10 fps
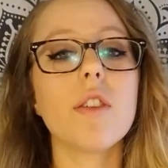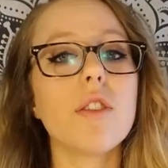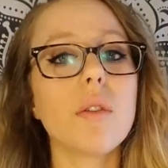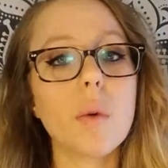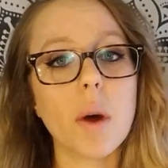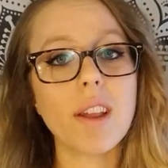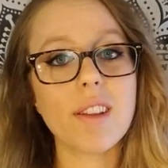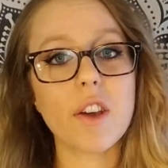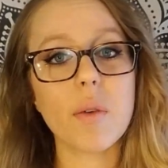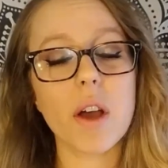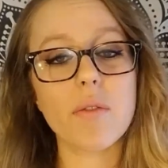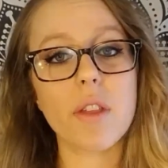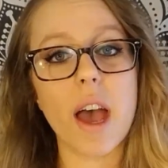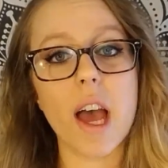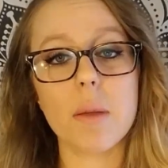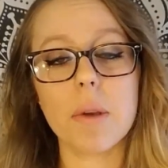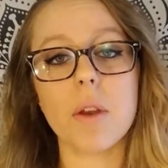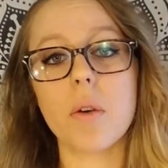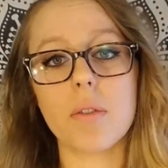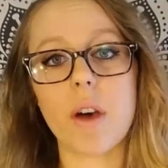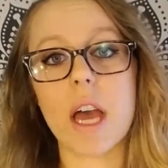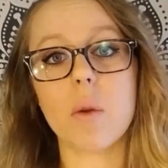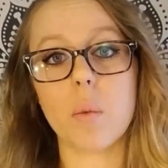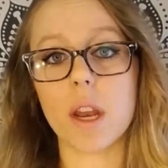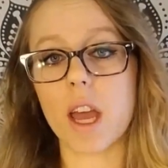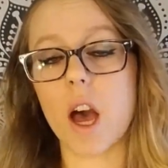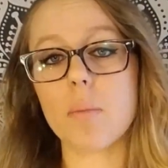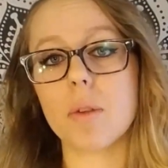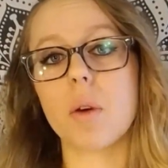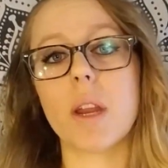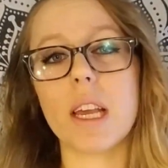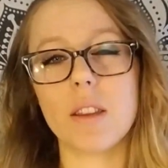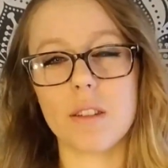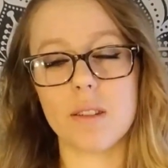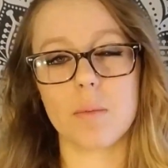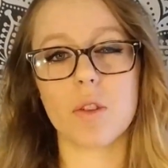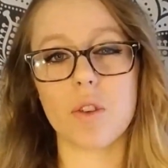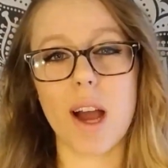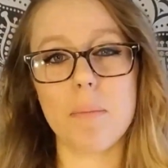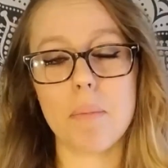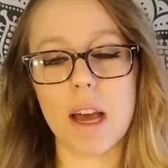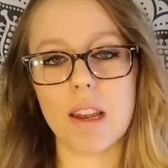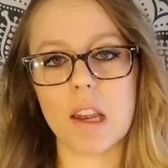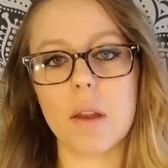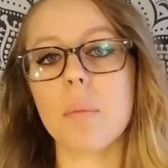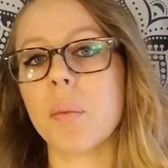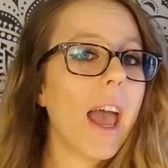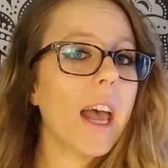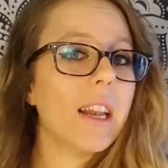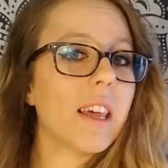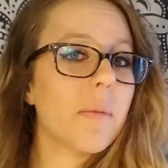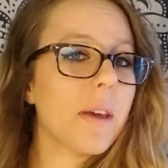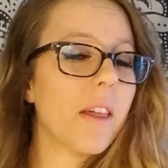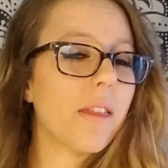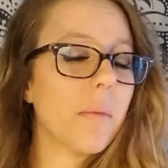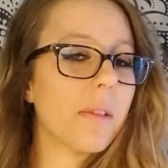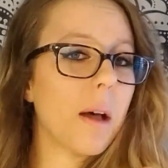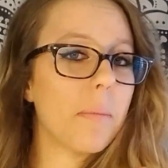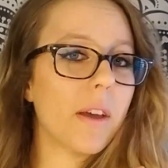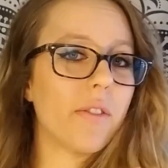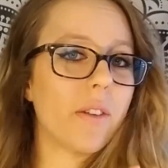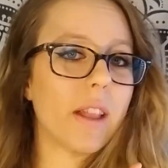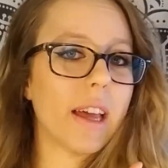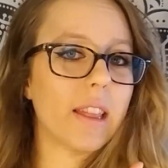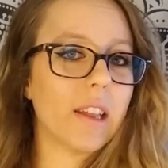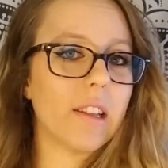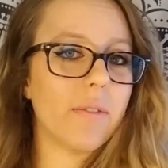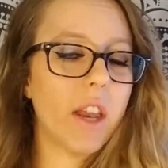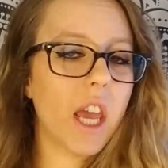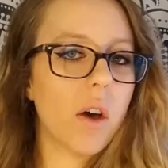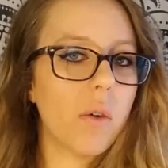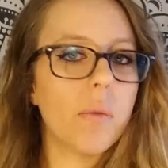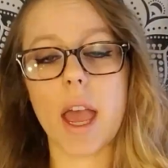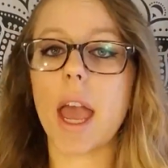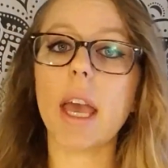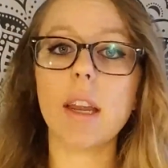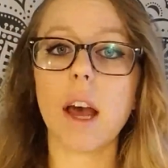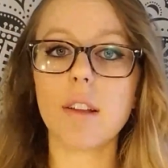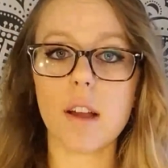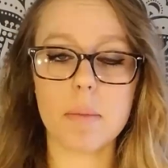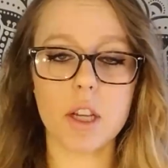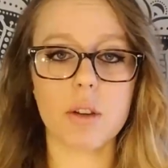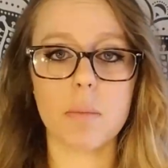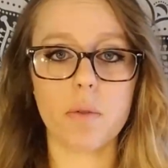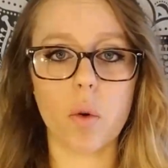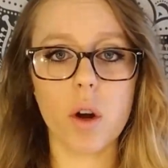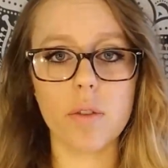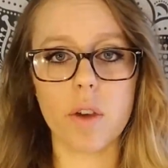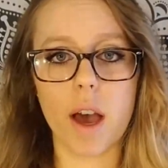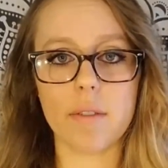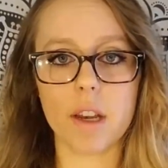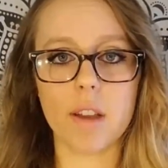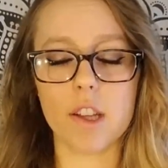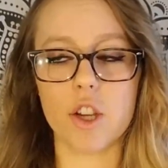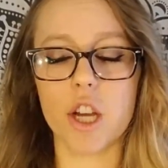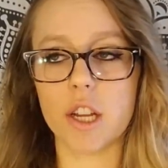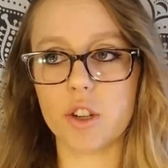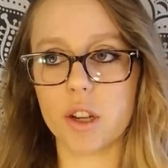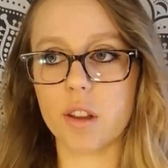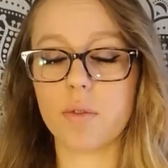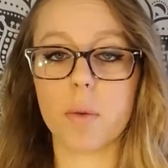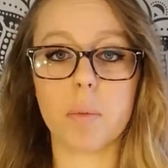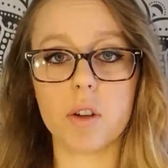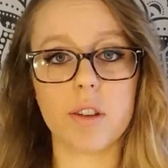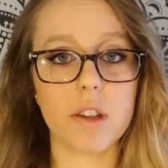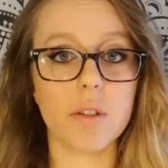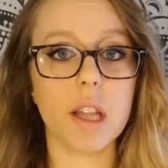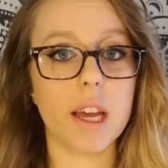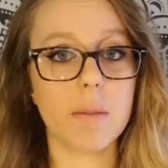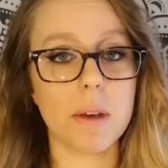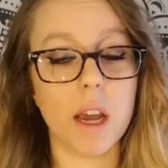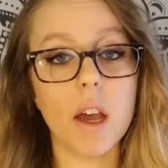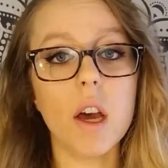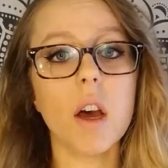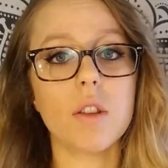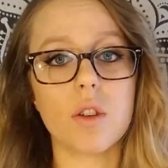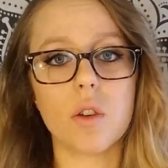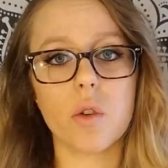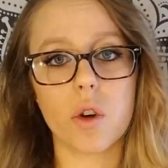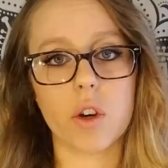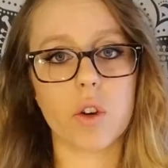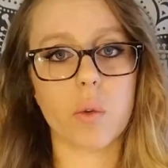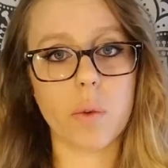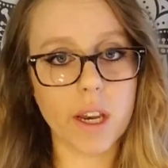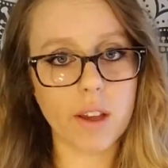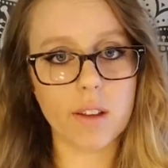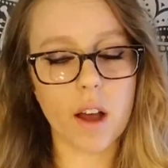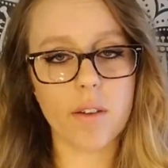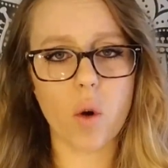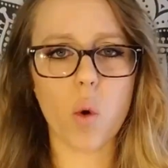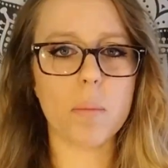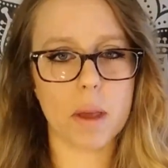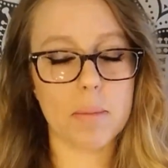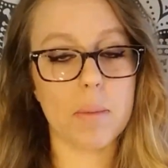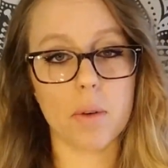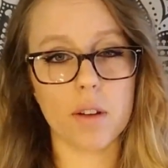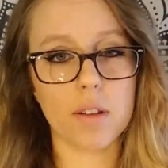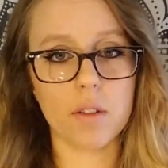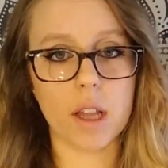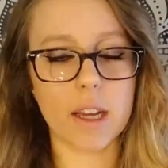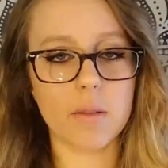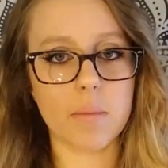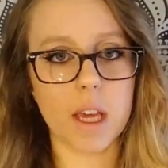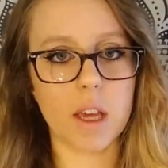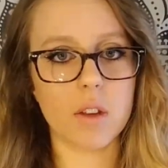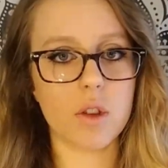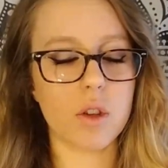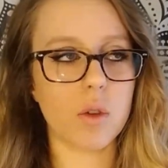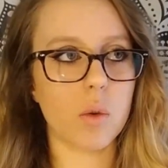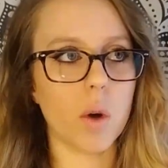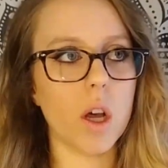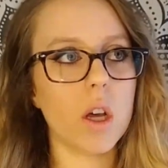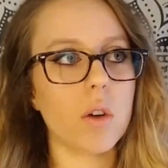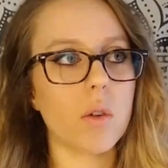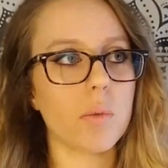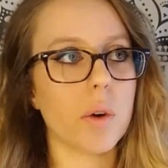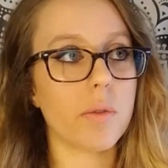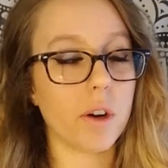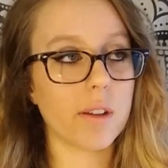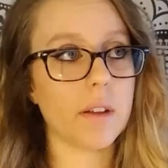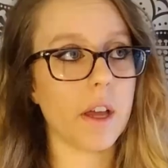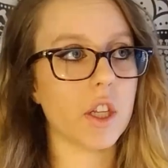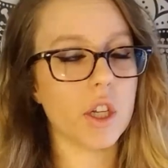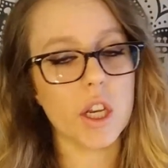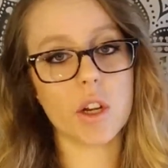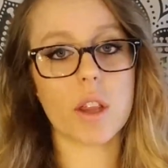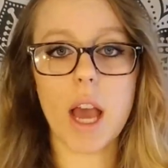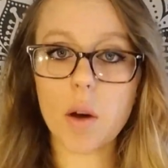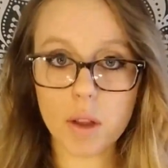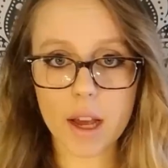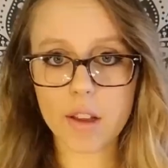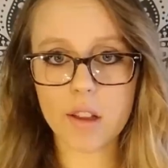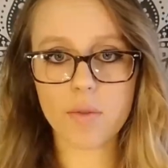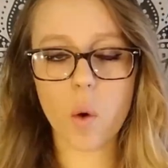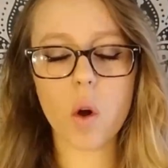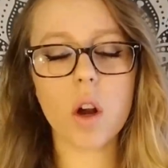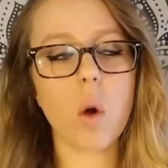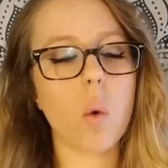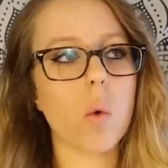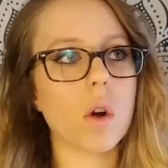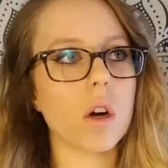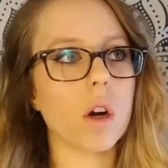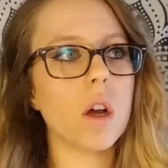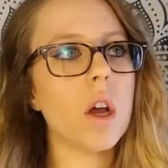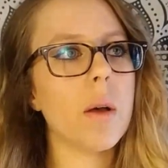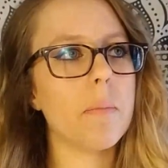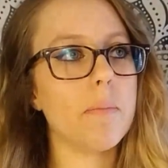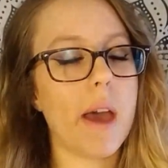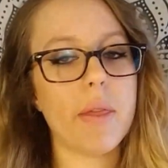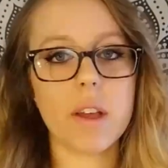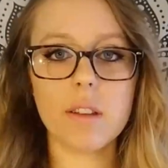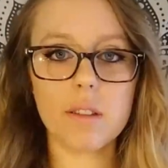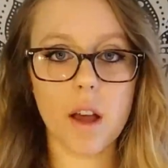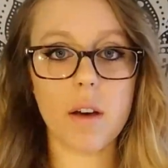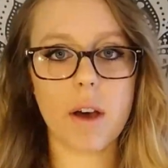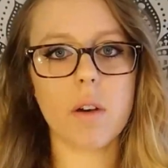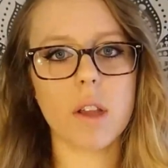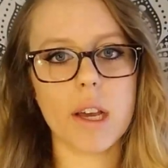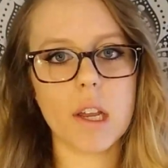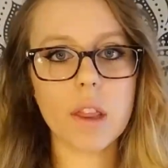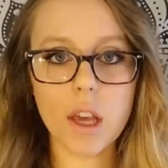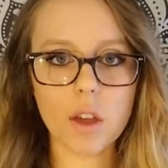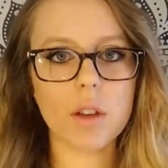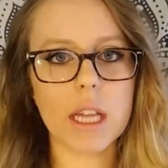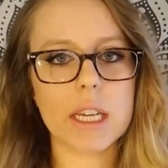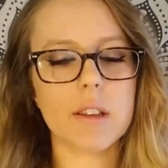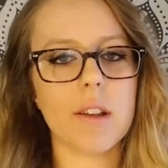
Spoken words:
So if you want to stick around for that and be notified when I upload, hit the subscribe button and give me a thumbs up if you like this video. And as I mentioned before, if you have any suggestions for books you'd like me to do critical readings of, or maybe books you'd like me to reverse engineer the outlines for, or methods of outlining that you'd like to